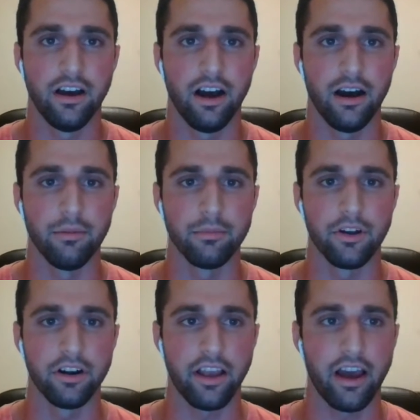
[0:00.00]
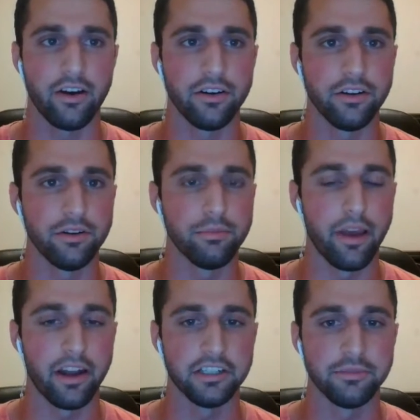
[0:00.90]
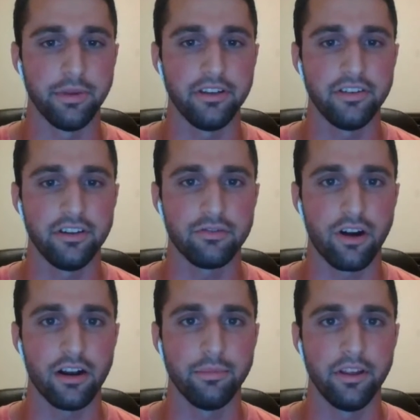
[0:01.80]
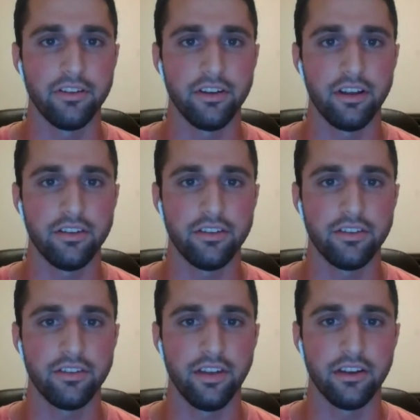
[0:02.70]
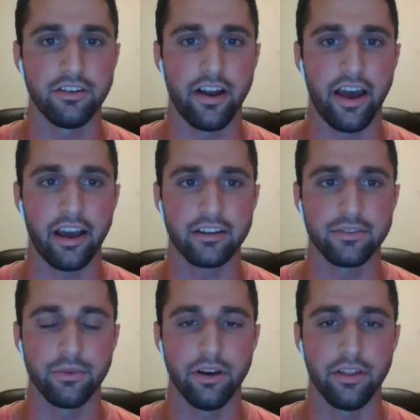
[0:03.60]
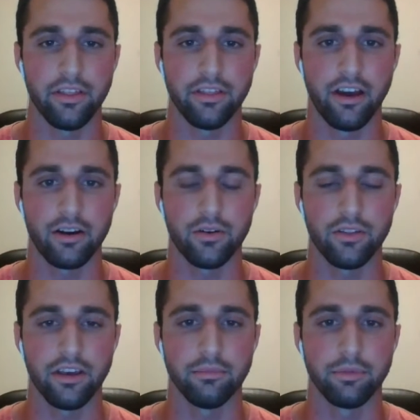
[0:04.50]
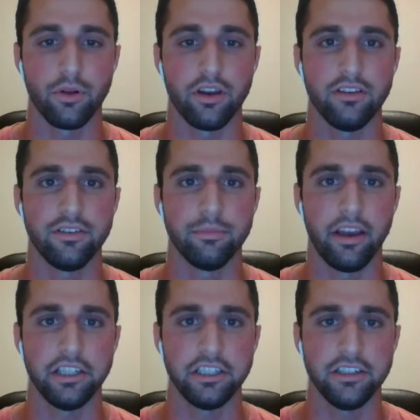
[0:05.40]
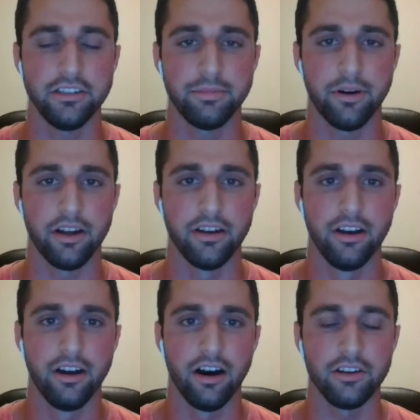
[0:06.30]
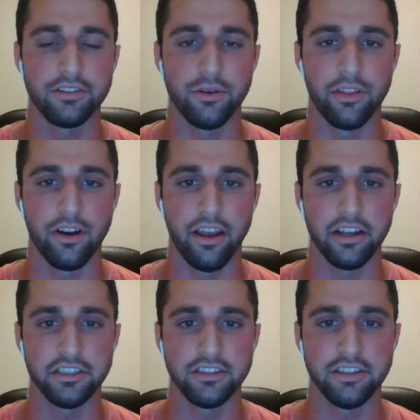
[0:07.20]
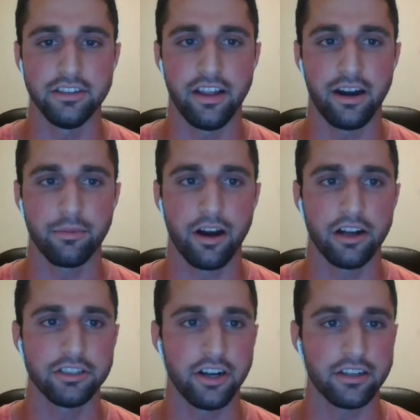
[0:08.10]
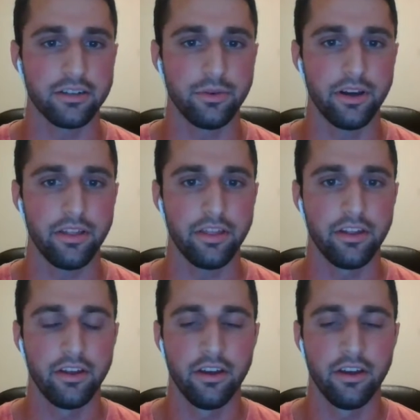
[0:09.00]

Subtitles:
learning how to manage a business, run a business, interact with not only employees and patients, but also other agencies that I'm contracted with.